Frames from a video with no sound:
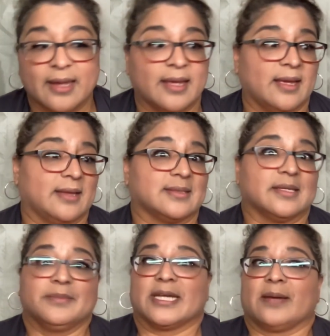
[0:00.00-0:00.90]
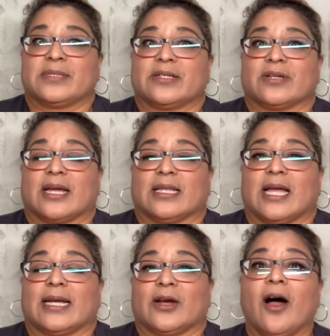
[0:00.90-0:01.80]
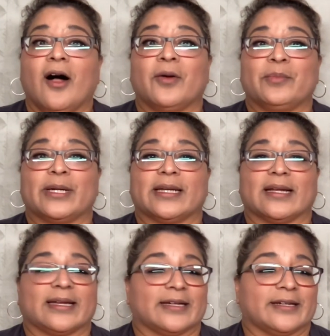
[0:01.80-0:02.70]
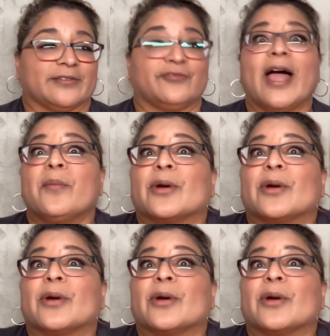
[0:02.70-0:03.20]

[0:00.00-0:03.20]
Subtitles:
And sometimes they're not a line at all, but like a fabric